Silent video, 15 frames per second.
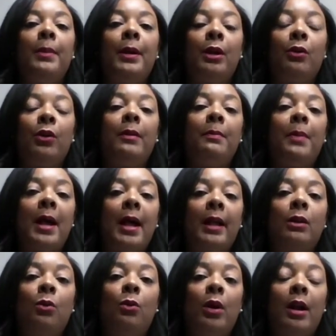bigger impact
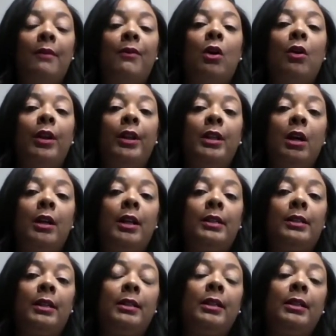than what I've already done as
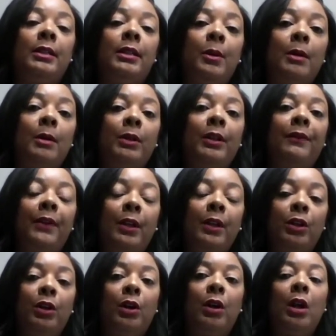an assistant public
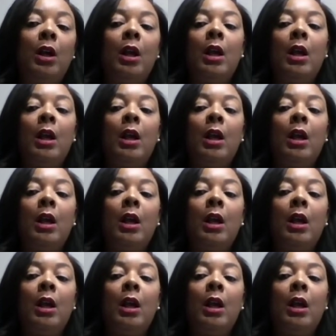defender.